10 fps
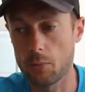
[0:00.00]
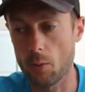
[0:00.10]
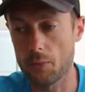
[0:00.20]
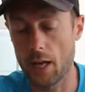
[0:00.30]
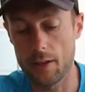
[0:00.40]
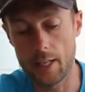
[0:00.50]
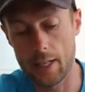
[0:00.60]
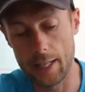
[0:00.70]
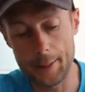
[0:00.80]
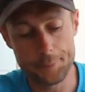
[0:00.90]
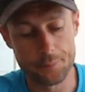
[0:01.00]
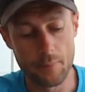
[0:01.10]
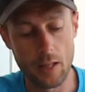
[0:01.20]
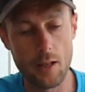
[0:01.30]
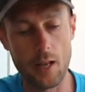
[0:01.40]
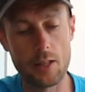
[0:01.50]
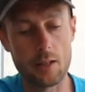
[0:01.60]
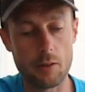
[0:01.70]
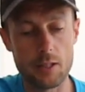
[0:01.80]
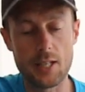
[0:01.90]
pop that here, and then
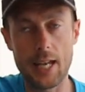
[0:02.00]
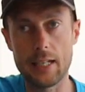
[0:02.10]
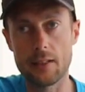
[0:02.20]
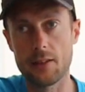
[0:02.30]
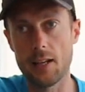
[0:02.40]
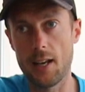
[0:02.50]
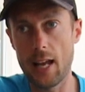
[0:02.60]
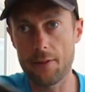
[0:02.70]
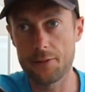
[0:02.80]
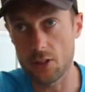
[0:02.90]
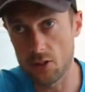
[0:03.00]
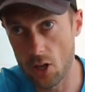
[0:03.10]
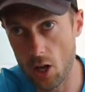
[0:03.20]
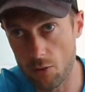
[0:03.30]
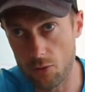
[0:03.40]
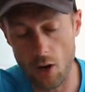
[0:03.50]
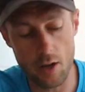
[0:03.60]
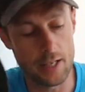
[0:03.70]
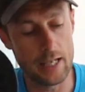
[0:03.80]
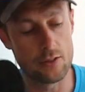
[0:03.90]
I'm going to take the left Nurvv
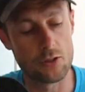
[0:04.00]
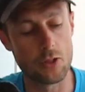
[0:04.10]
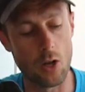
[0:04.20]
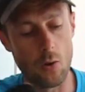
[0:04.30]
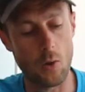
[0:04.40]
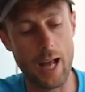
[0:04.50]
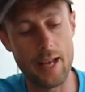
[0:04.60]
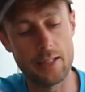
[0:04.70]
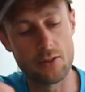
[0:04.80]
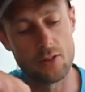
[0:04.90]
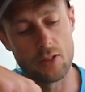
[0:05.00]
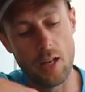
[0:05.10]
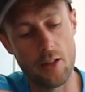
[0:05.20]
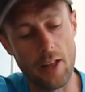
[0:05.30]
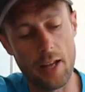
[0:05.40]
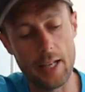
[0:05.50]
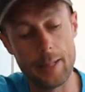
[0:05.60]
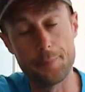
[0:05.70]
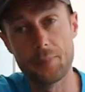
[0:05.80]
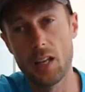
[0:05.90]
Run insole and insert that
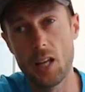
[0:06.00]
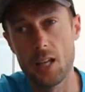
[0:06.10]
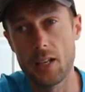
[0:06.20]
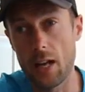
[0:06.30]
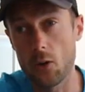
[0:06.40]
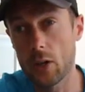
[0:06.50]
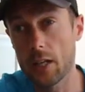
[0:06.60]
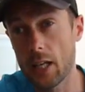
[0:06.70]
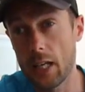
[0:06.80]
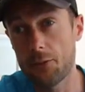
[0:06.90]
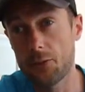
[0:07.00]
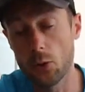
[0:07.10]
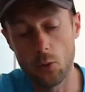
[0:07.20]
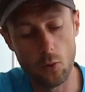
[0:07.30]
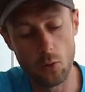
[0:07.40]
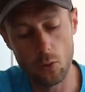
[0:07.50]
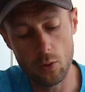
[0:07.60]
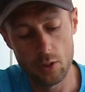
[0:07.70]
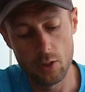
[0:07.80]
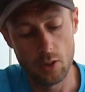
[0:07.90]
in. Now, if
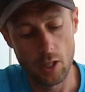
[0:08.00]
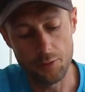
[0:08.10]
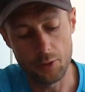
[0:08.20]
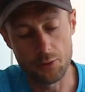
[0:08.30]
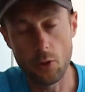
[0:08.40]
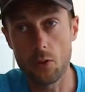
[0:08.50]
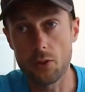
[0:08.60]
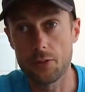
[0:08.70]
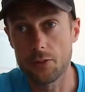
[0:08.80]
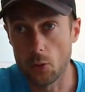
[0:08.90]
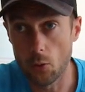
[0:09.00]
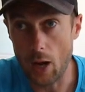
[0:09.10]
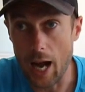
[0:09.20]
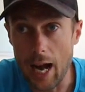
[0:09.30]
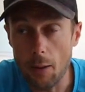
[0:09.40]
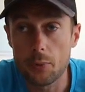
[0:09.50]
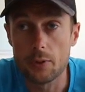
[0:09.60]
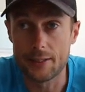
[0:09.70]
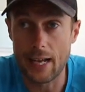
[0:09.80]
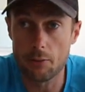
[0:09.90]
you've got your app
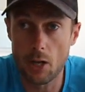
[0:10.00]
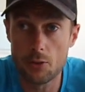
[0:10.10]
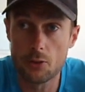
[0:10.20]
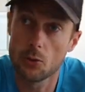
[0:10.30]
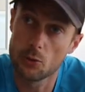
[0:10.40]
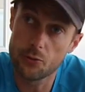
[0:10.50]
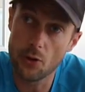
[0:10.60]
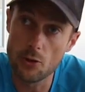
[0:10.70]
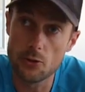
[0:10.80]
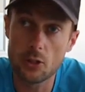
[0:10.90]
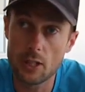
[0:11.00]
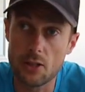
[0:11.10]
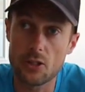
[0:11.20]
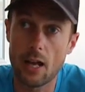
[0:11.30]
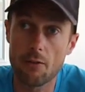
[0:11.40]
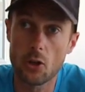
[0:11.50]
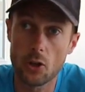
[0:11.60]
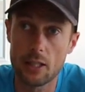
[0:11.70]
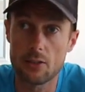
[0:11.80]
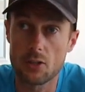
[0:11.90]
downloaded on your phone, you can actually have a
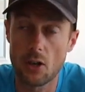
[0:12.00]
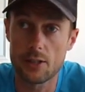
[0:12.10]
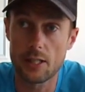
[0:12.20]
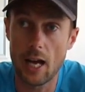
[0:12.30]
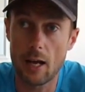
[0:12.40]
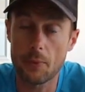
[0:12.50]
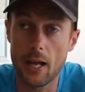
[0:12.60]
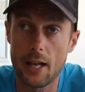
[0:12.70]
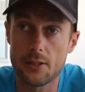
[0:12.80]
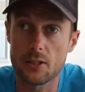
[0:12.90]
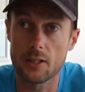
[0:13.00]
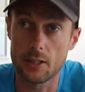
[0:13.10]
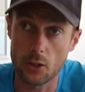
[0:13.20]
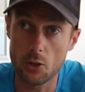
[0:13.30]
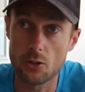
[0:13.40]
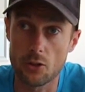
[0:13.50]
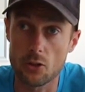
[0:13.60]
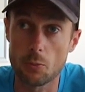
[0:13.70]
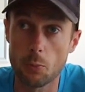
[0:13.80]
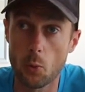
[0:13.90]
look inside the app and go to the
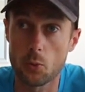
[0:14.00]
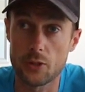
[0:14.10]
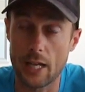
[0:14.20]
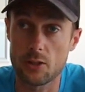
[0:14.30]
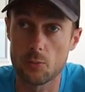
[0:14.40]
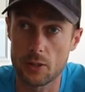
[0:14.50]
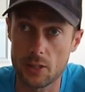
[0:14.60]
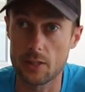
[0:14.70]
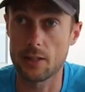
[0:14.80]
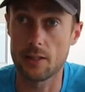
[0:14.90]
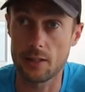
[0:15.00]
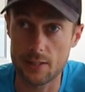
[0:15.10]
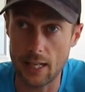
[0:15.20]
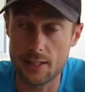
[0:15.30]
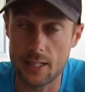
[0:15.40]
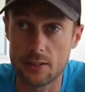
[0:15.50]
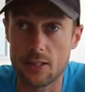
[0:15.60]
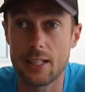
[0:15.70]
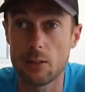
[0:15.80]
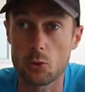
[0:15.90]
support section, which is in the settings,
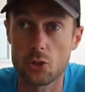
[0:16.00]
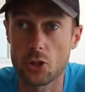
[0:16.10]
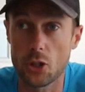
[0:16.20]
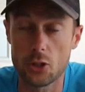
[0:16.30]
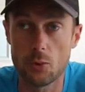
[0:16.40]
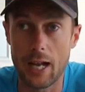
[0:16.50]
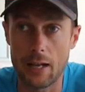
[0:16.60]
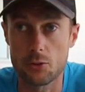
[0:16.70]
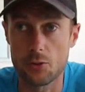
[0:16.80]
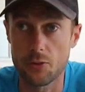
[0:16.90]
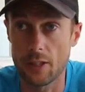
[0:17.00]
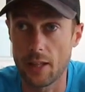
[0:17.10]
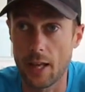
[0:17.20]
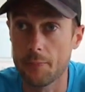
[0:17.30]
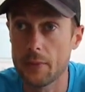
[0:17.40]
and it will show you how to fit there.